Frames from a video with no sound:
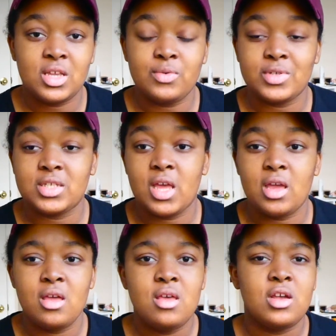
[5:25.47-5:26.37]
and was
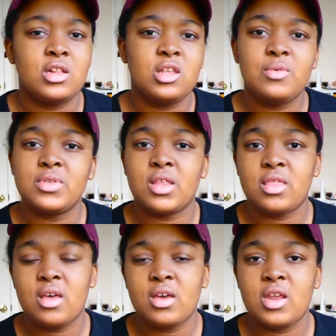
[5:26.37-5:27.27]
saying Khalil was a
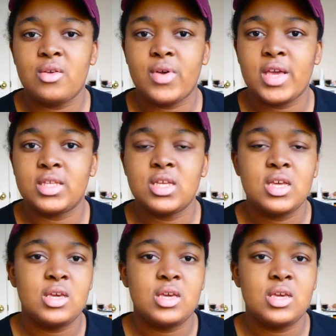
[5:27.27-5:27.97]
thug anyways,